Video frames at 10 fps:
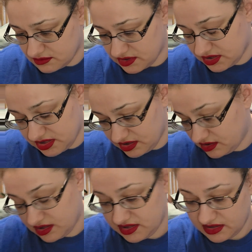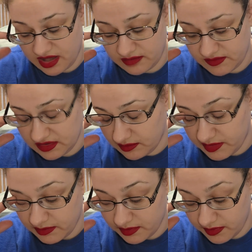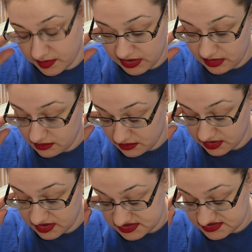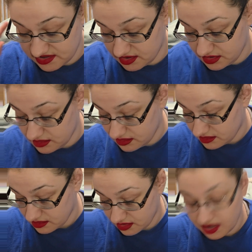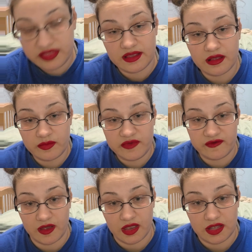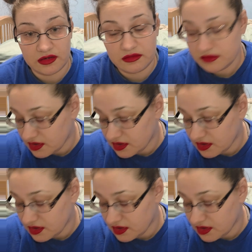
I'm not the bubble boy, like I said. I think I'll be fine.